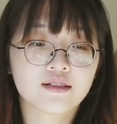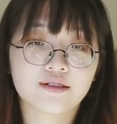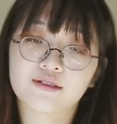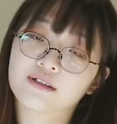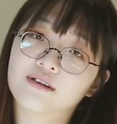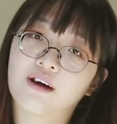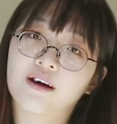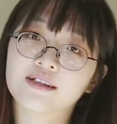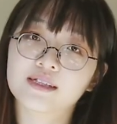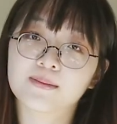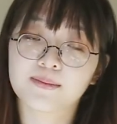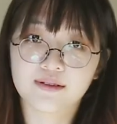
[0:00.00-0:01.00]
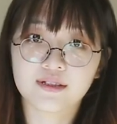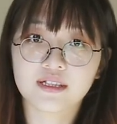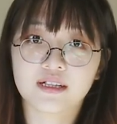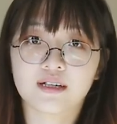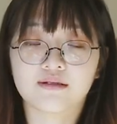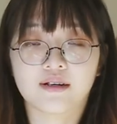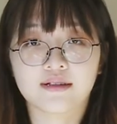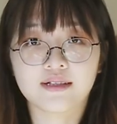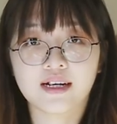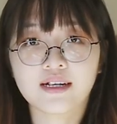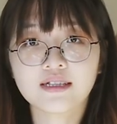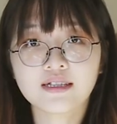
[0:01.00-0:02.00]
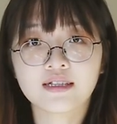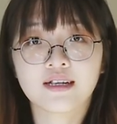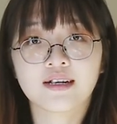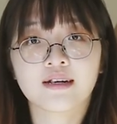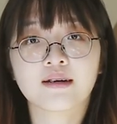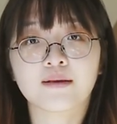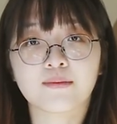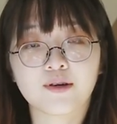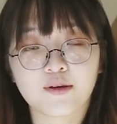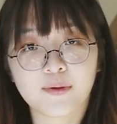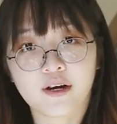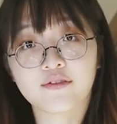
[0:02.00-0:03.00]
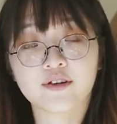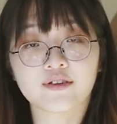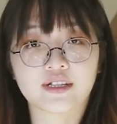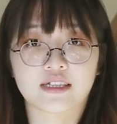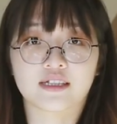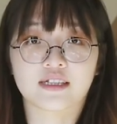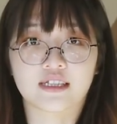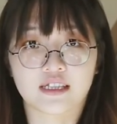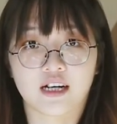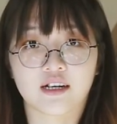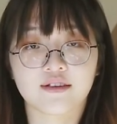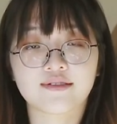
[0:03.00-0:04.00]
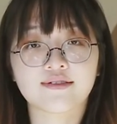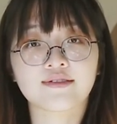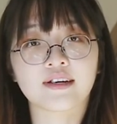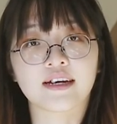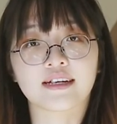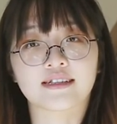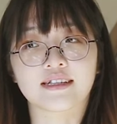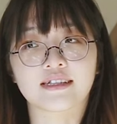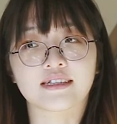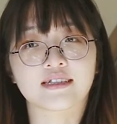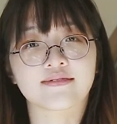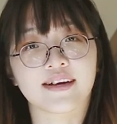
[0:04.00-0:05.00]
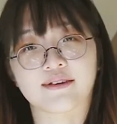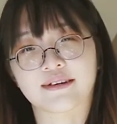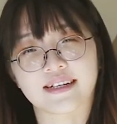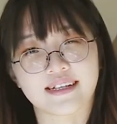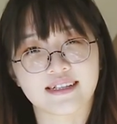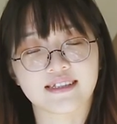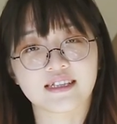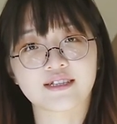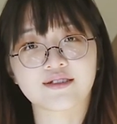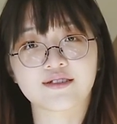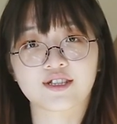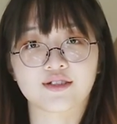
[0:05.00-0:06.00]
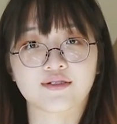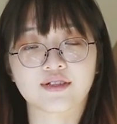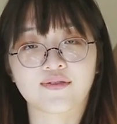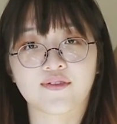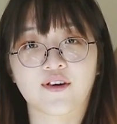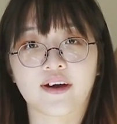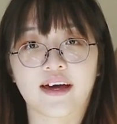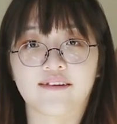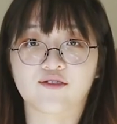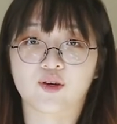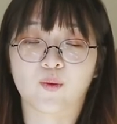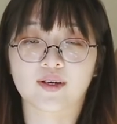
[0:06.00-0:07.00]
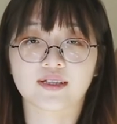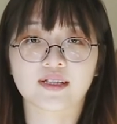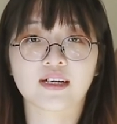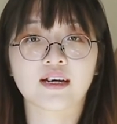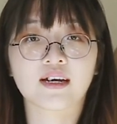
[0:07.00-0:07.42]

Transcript: To record the beauty around us, a mobile phone is enough and it's very easy to use for everyone